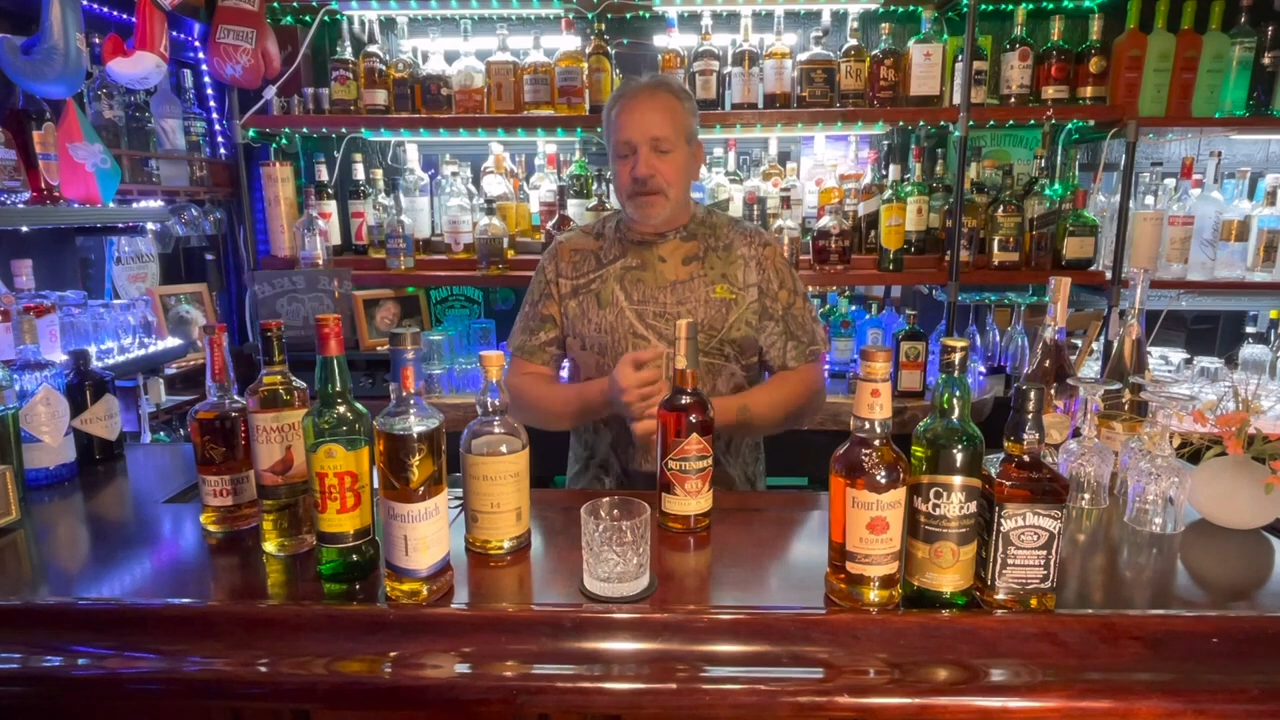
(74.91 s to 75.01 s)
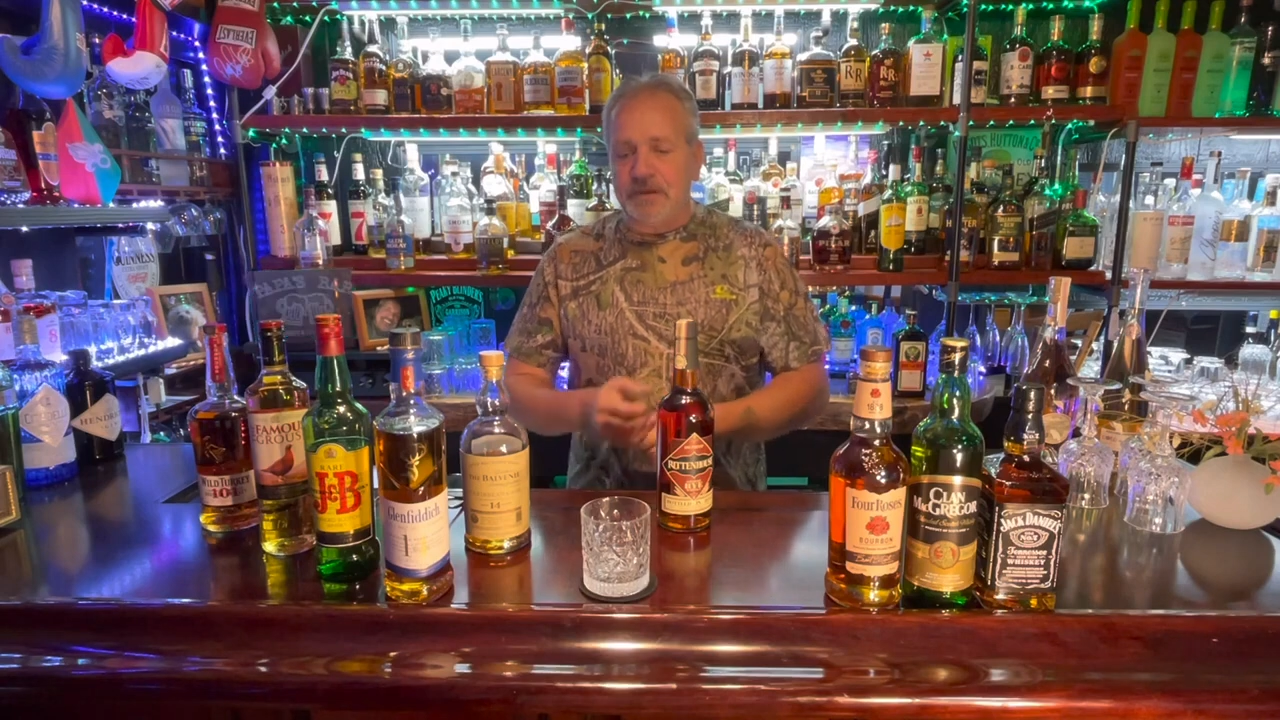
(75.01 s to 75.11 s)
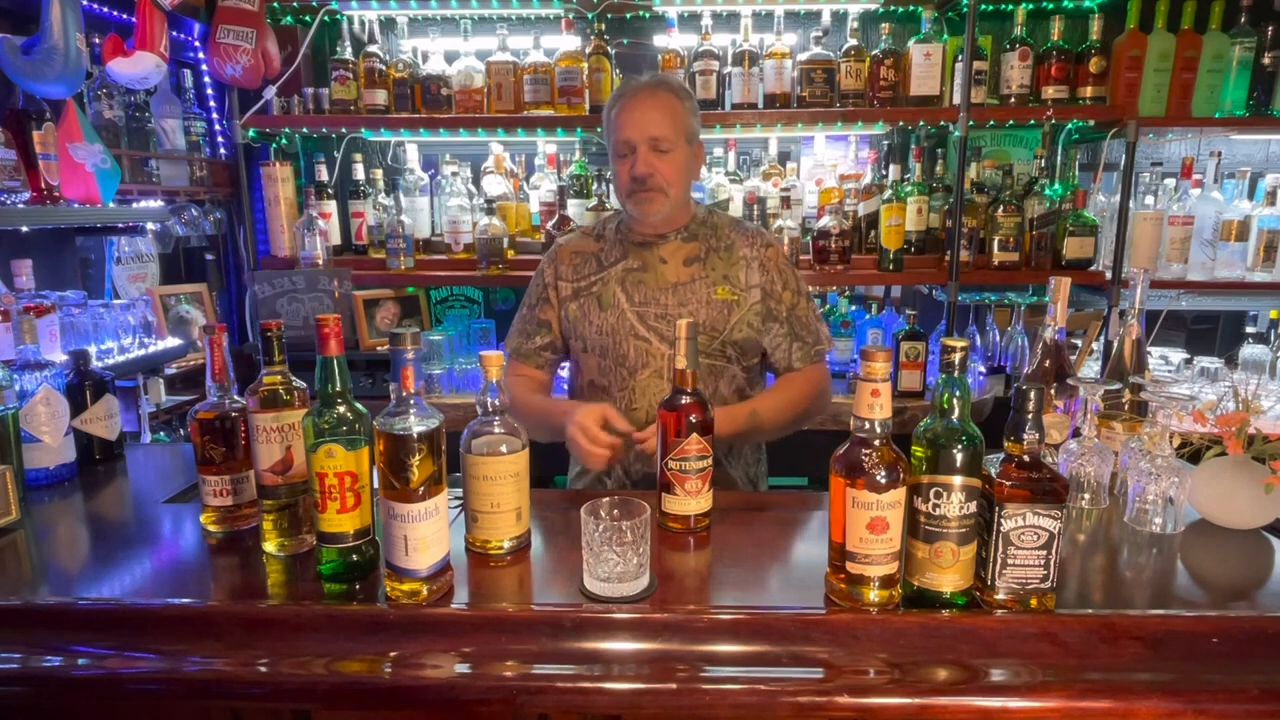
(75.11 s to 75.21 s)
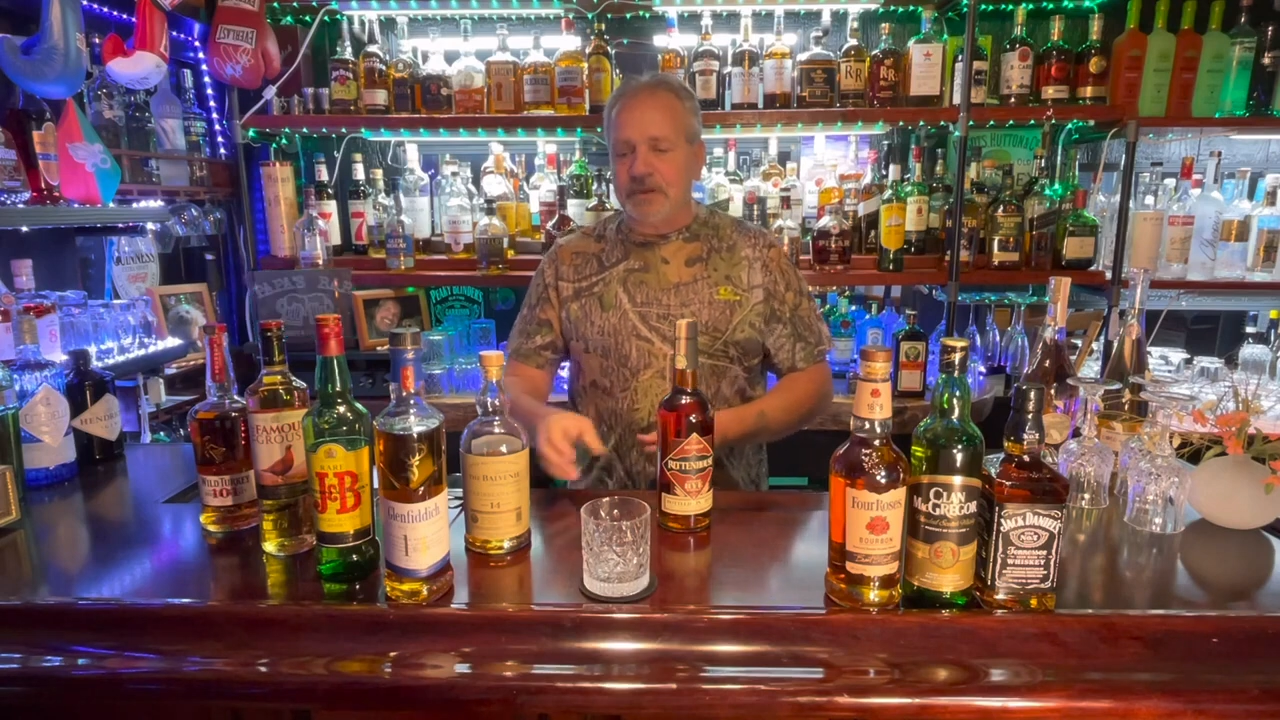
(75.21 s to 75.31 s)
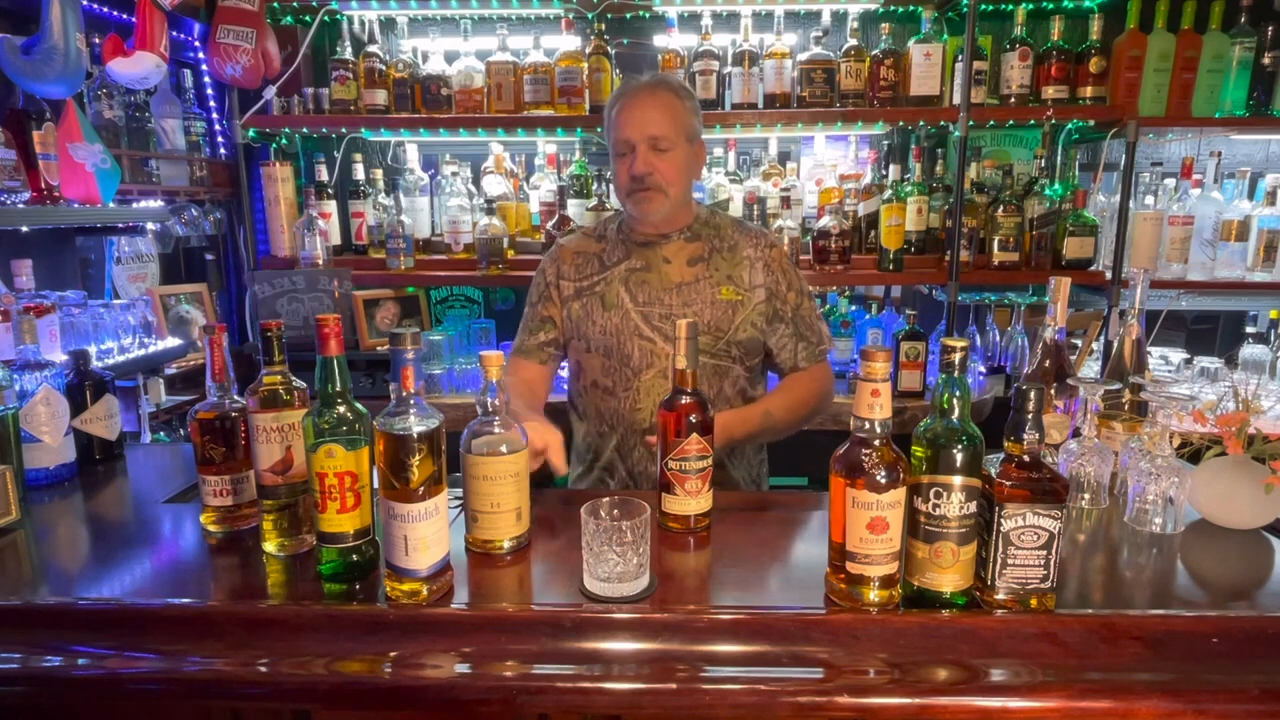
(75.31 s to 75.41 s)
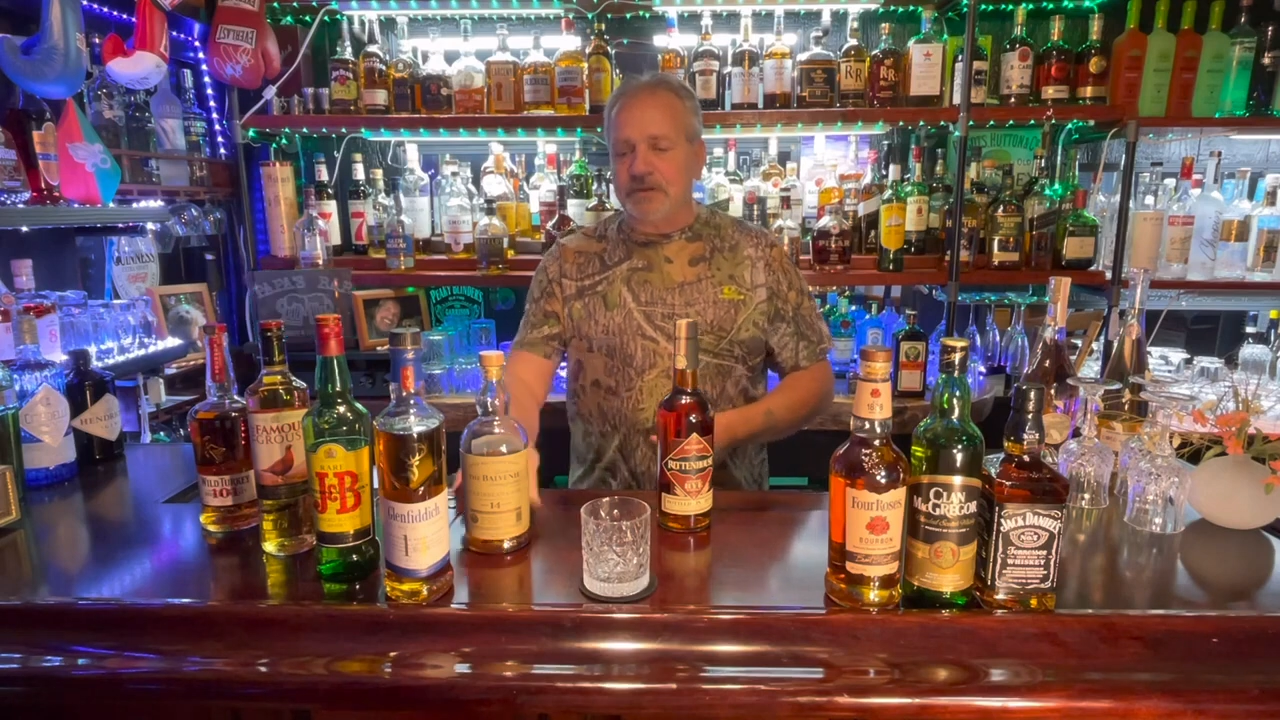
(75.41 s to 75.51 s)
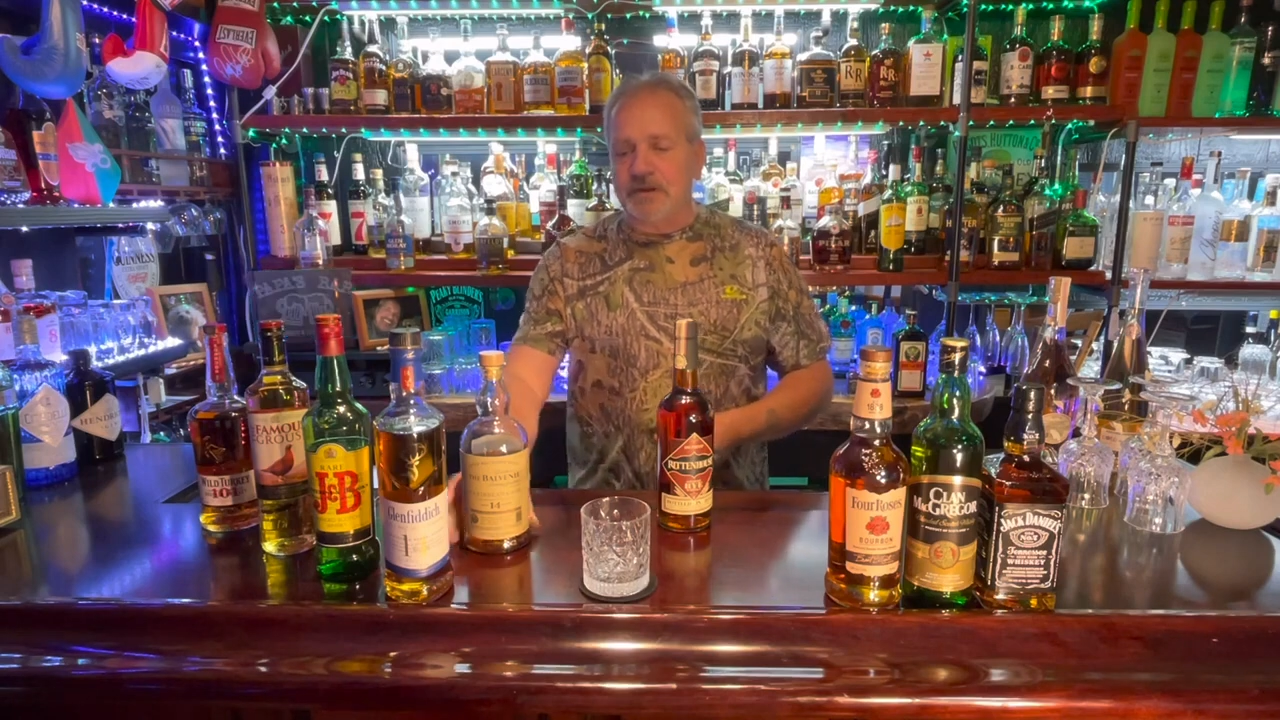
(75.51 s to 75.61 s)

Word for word: this is